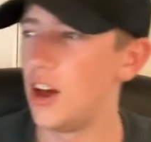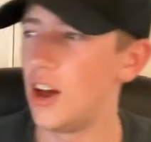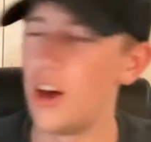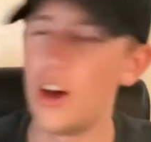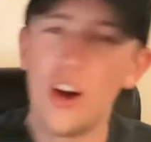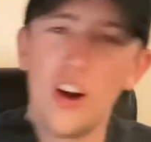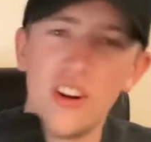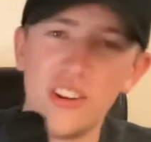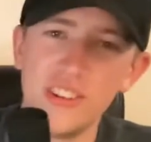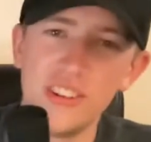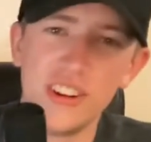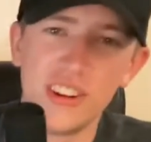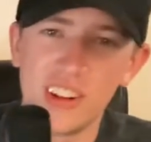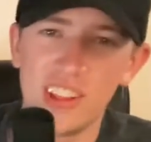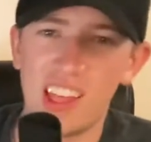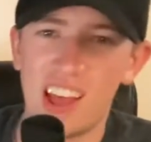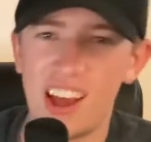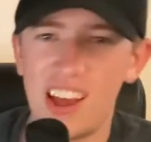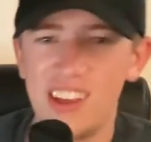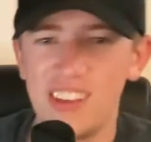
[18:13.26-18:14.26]
oh, you're a
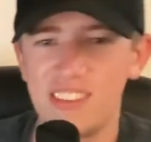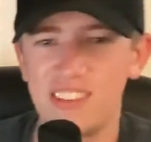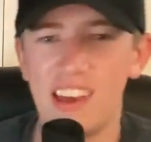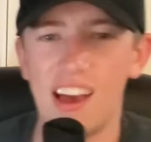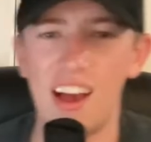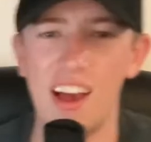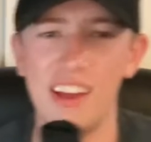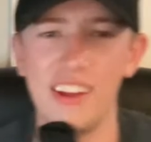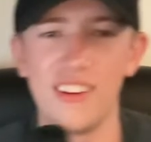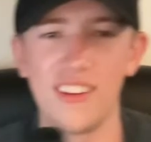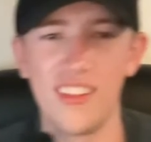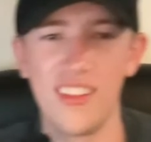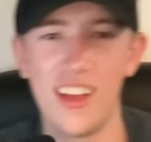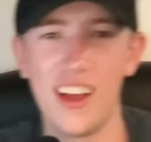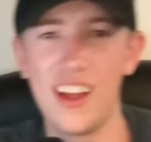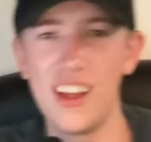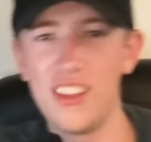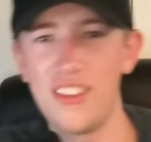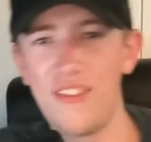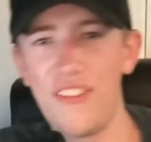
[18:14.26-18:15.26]
Lions guy, you're a
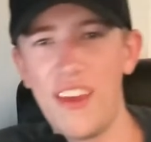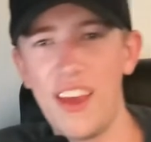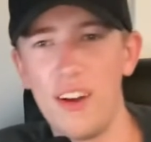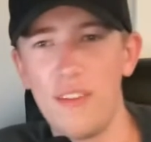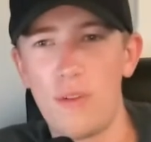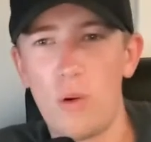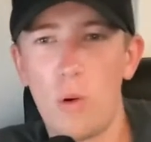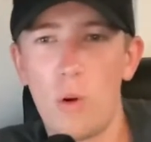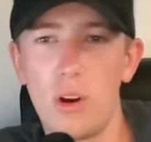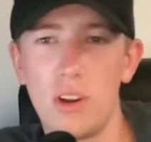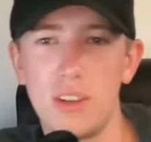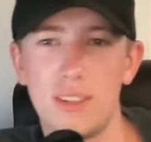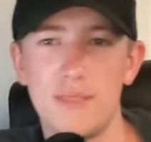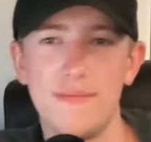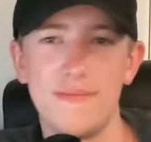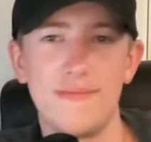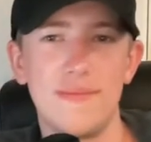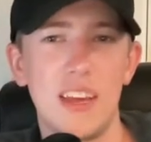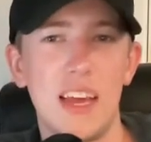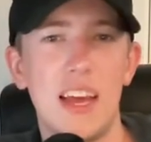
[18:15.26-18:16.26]
Lions fan, of course.
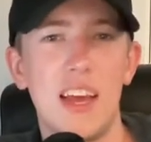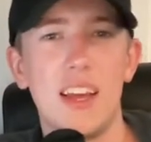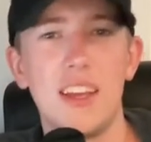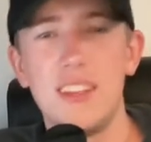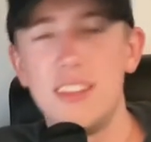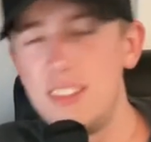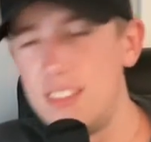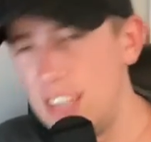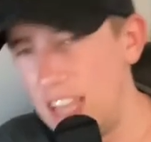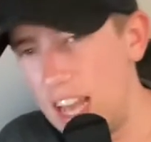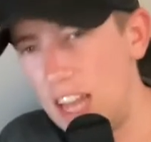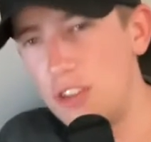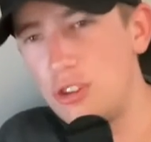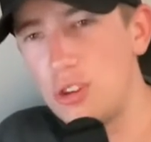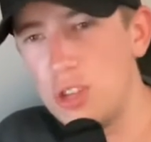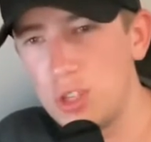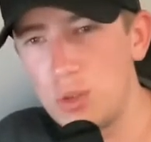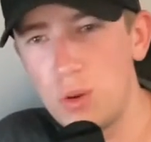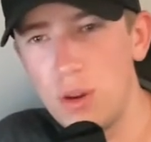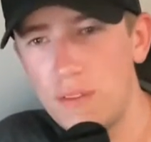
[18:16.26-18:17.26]

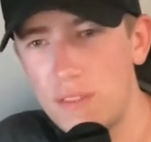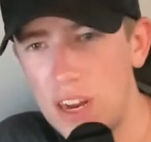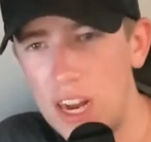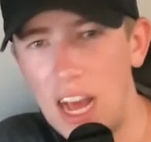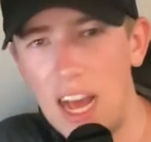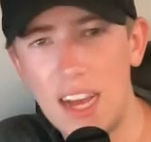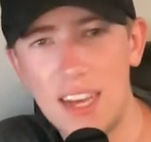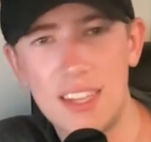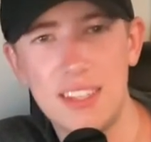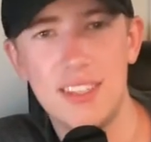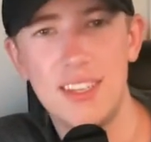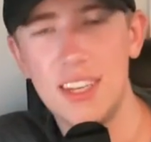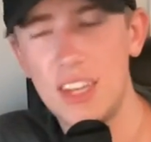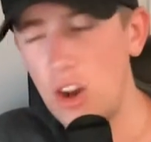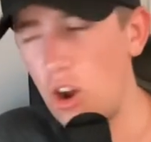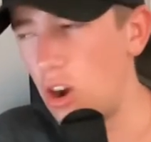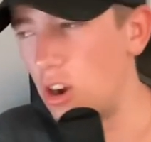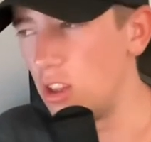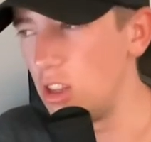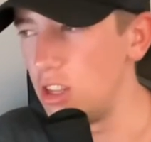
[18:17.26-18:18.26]
DeAndre Swift and Hawkinson
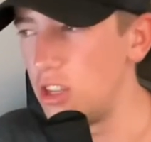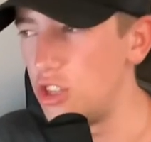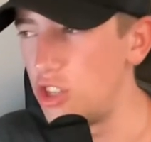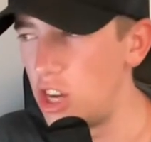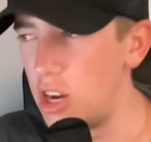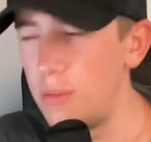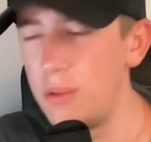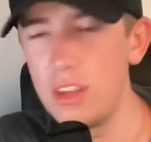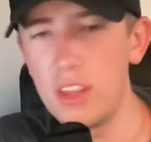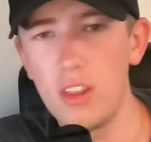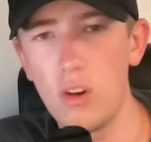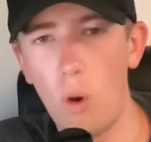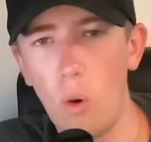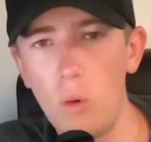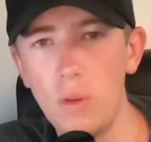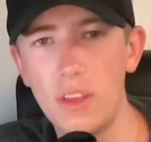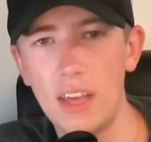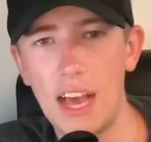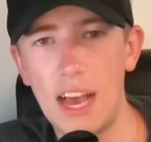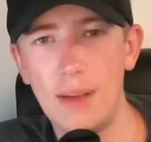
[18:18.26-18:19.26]
are legitimately the
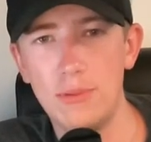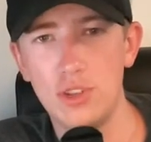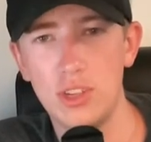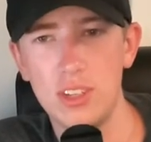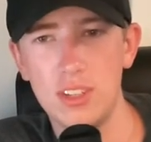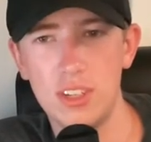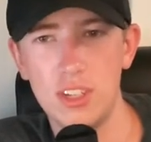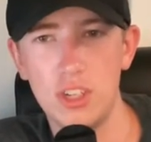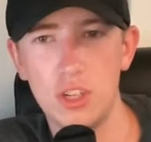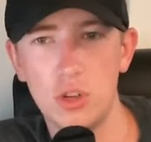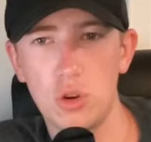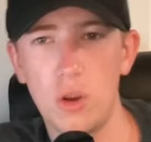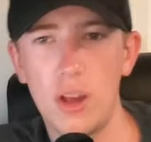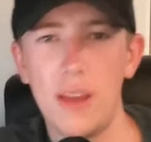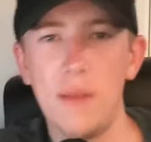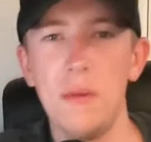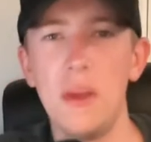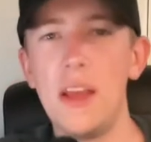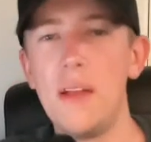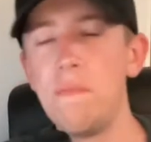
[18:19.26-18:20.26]
only options in
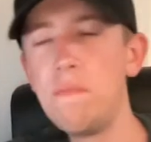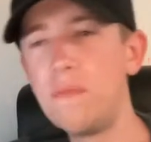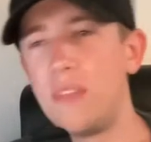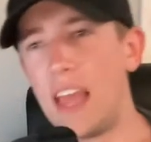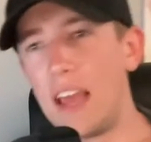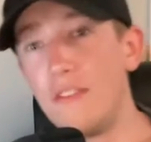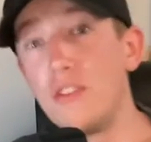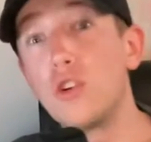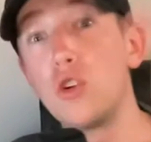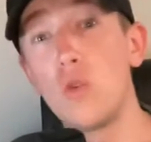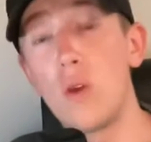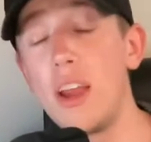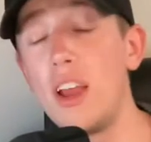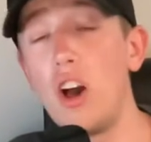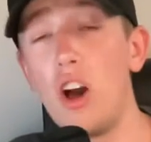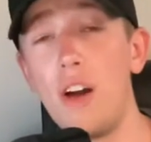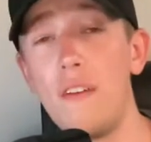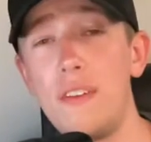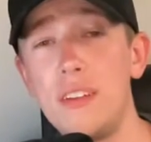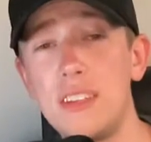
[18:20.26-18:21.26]
Detroit. They have a great
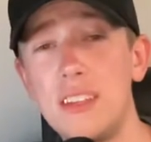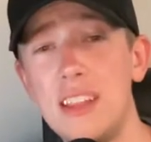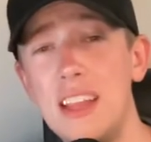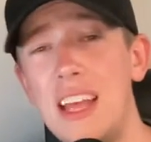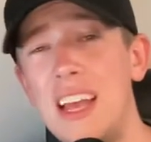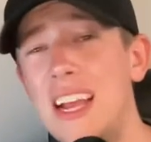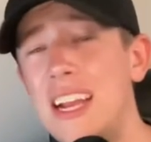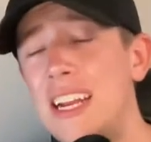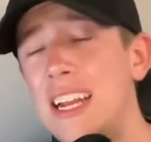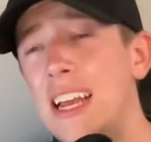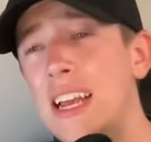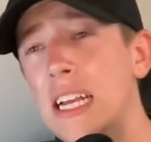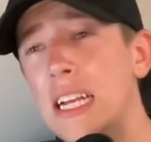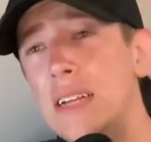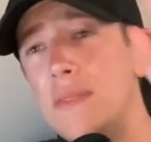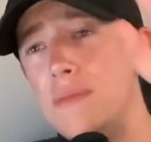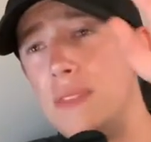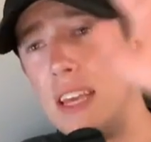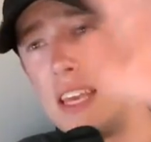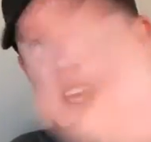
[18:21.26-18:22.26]
offensive line.
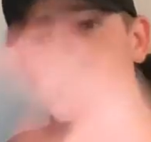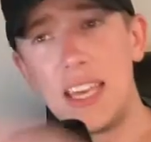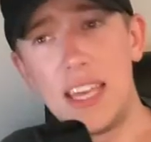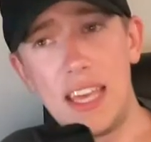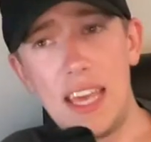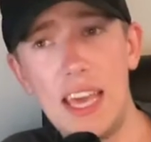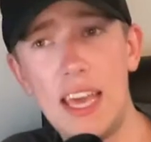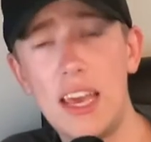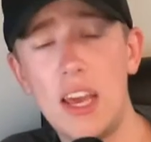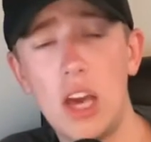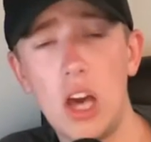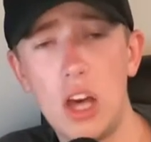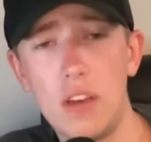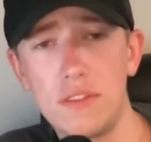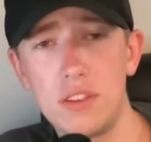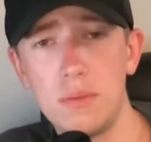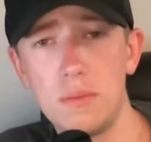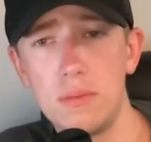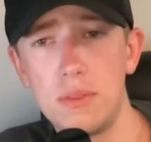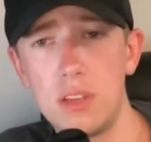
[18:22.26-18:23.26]
They can get Goff
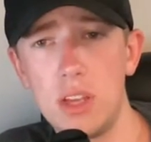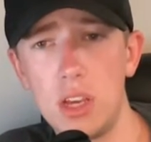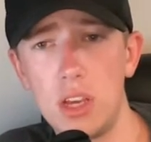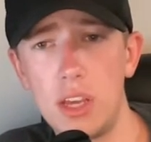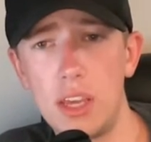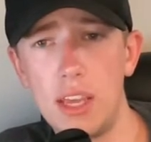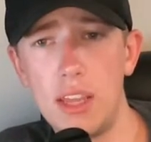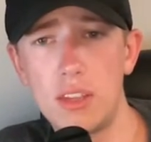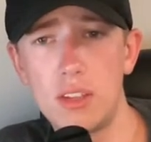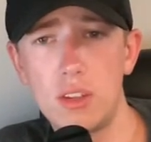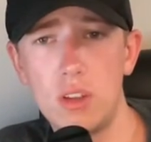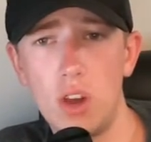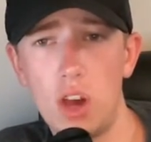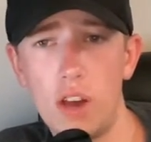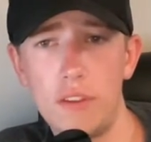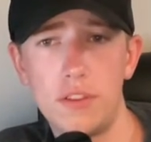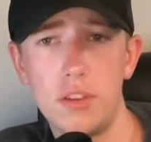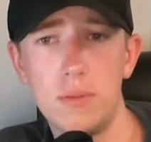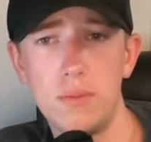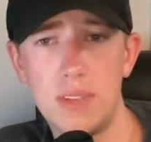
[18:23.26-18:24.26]

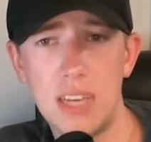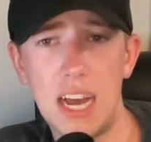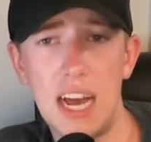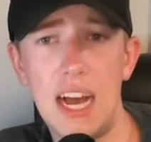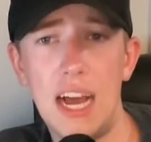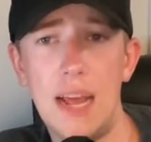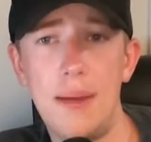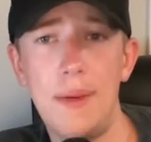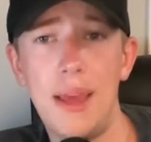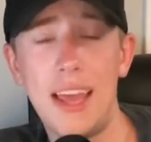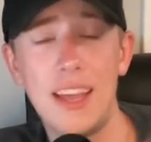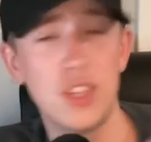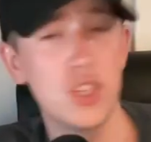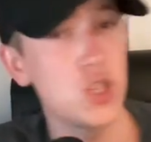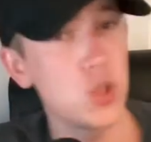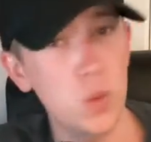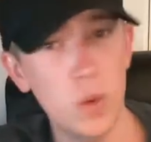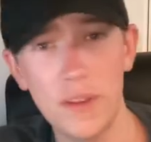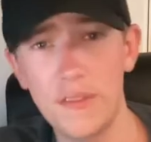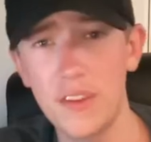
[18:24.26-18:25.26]
some time, and
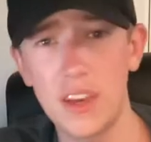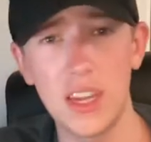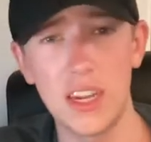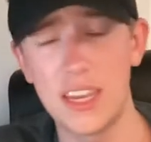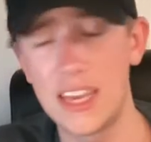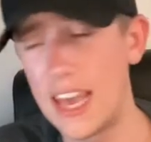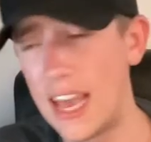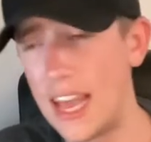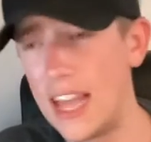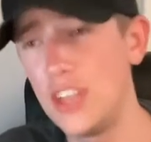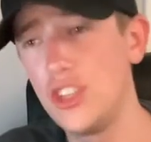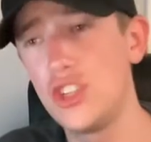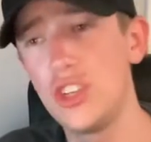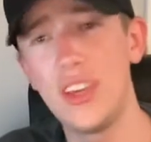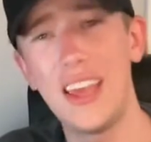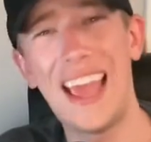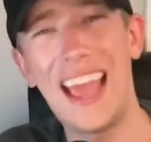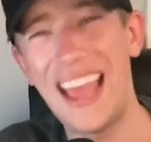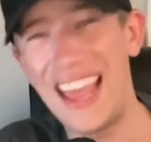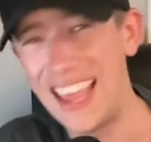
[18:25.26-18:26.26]
Swift can catch
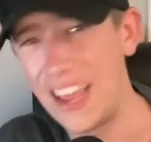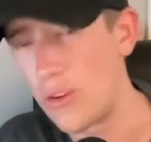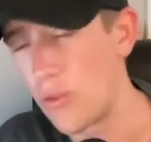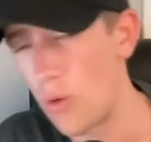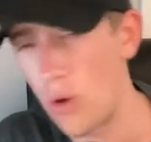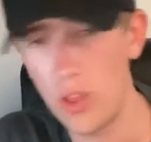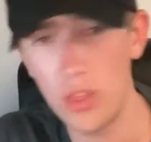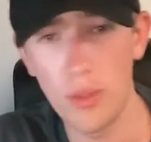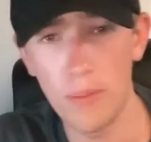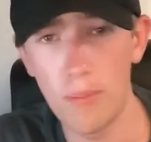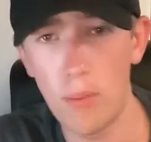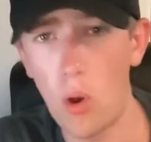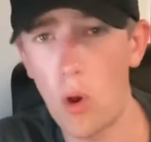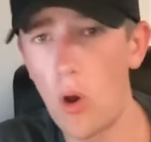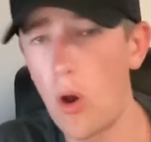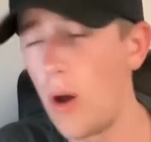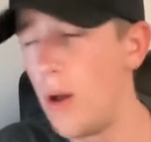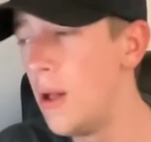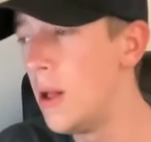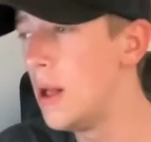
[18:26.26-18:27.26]
and run the
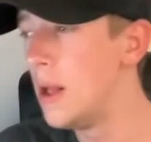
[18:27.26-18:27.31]
ball.